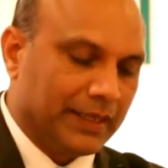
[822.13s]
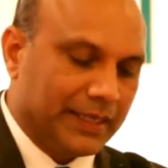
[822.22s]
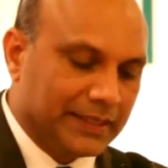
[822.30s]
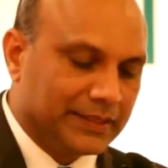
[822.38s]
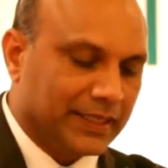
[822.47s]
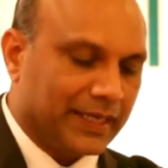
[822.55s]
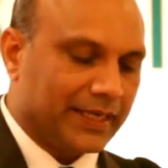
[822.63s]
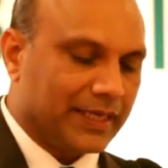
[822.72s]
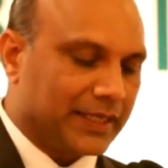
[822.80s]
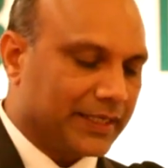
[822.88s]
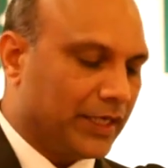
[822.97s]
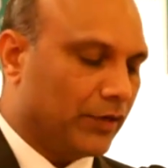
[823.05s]
In the
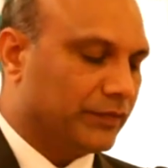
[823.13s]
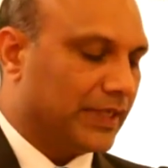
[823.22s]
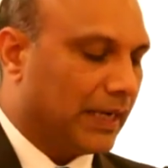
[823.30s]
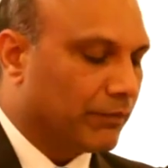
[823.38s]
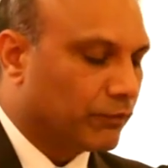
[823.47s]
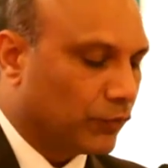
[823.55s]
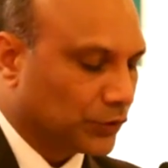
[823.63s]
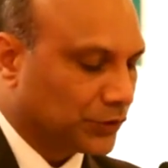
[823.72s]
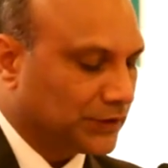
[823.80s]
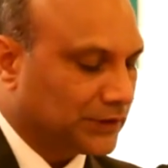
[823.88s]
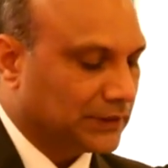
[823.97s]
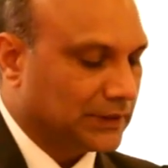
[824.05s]
hierarchy of the armed
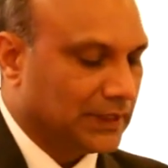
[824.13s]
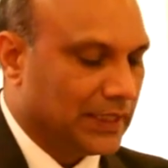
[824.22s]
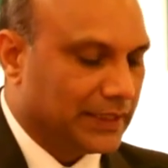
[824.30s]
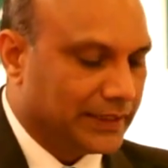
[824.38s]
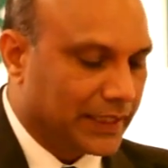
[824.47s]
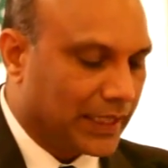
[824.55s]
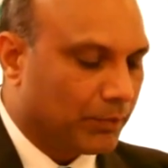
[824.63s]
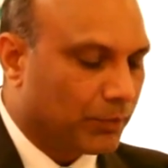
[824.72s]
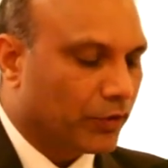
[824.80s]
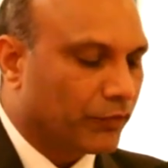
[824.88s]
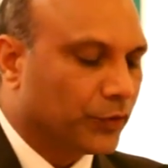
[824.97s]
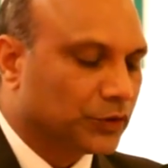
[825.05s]
forces, the
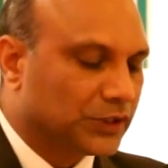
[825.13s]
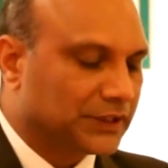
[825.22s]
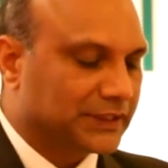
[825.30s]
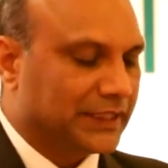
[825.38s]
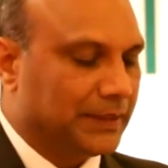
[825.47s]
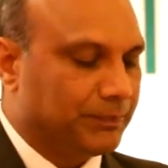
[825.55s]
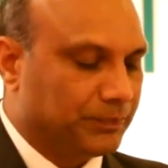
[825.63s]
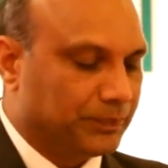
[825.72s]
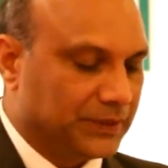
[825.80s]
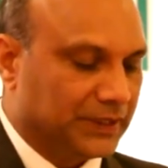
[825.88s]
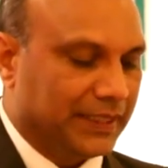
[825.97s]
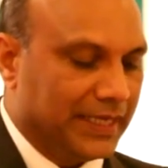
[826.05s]
number of users
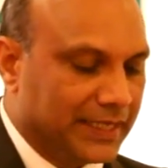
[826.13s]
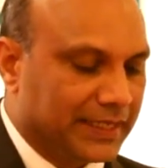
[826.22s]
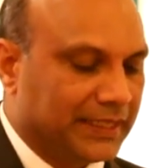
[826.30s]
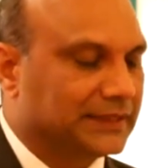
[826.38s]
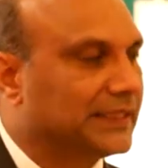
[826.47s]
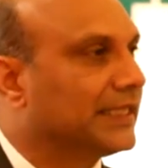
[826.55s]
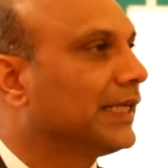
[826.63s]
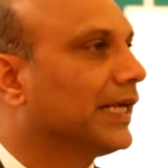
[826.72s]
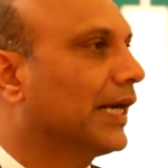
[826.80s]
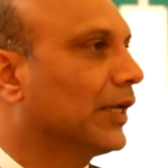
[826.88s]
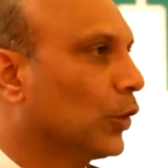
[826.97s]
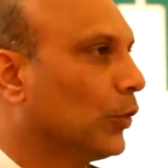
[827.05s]
keeps
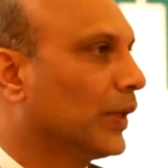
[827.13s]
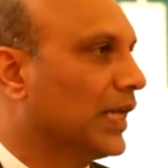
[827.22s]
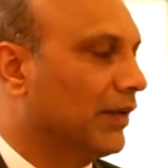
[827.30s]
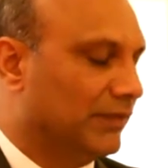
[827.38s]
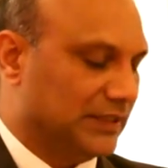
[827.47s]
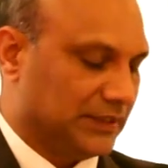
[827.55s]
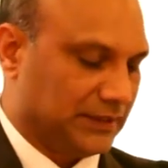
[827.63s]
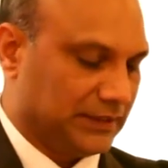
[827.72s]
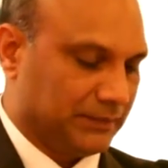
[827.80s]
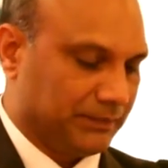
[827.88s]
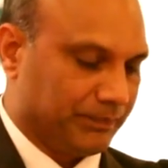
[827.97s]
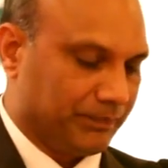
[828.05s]
increasing at lower levels.